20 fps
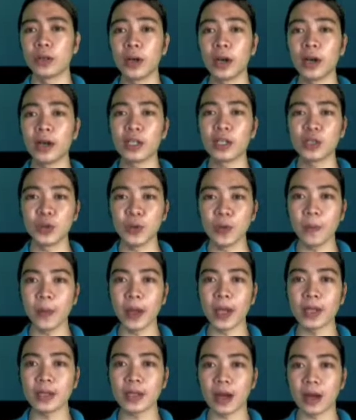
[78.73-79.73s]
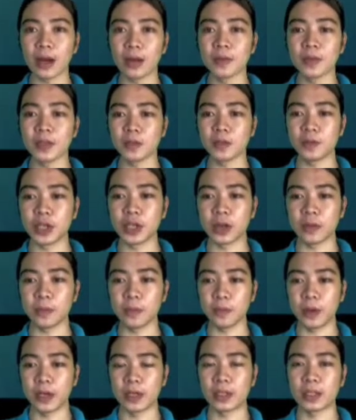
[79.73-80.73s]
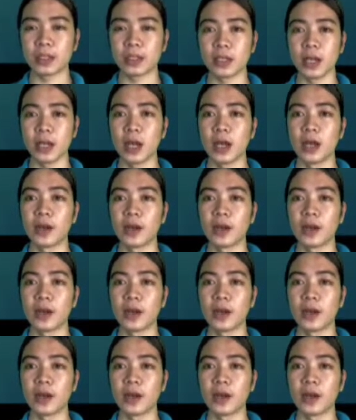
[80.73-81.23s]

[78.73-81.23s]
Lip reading: there are two main types of chatbots.